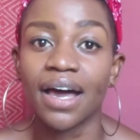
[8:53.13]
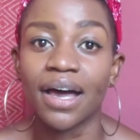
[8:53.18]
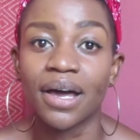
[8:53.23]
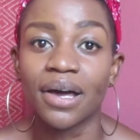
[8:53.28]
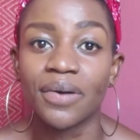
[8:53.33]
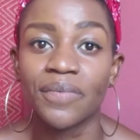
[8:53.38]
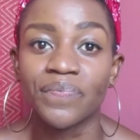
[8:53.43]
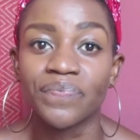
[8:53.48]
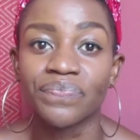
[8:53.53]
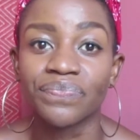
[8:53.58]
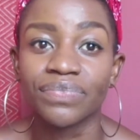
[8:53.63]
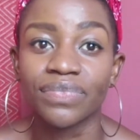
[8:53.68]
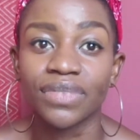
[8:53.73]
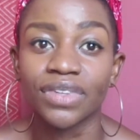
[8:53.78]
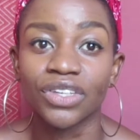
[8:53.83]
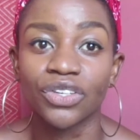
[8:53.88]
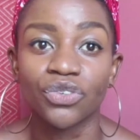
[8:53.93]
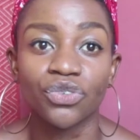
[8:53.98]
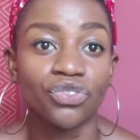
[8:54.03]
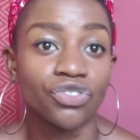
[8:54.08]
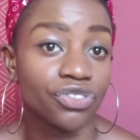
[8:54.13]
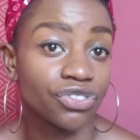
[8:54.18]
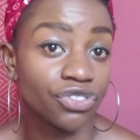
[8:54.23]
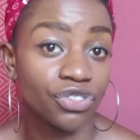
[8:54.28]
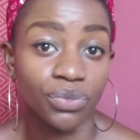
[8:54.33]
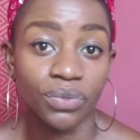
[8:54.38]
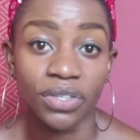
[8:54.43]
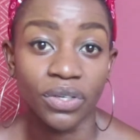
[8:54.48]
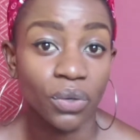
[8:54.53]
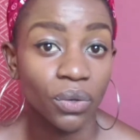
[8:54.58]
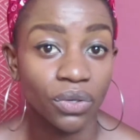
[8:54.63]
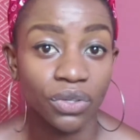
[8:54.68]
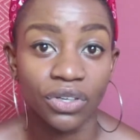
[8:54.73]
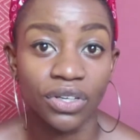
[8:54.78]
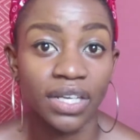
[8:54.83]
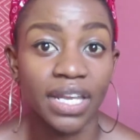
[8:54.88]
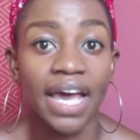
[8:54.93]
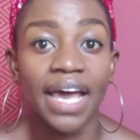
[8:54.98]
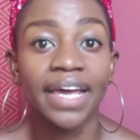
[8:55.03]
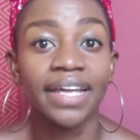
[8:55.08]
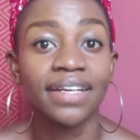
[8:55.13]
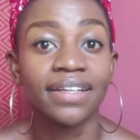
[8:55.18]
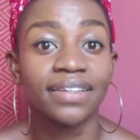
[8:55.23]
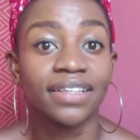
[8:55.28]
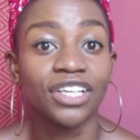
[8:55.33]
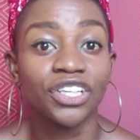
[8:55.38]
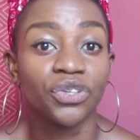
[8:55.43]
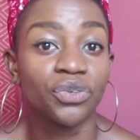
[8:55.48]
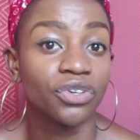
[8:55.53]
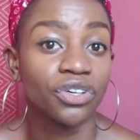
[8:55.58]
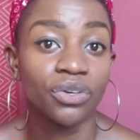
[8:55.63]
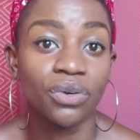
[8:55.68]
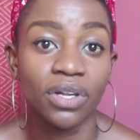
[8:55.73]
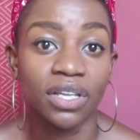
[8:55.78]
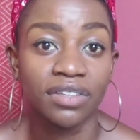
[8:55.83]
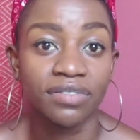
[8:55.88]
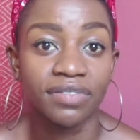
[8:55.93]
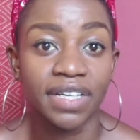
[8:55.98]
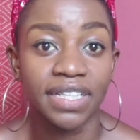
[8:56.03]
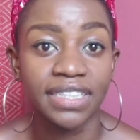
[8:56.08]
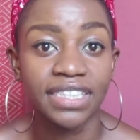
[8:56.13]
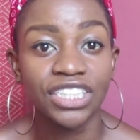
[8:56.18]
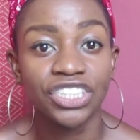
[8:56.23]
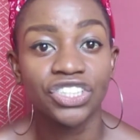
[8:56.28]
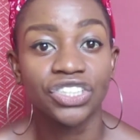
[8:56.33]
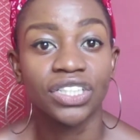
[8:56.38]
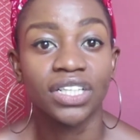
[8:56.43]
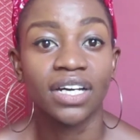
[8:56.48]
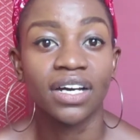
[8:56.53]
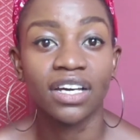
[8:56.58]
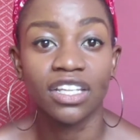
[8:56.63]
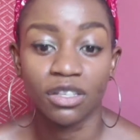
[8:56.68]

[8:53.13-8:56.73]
You just do it all online and then you're a qualified teacher.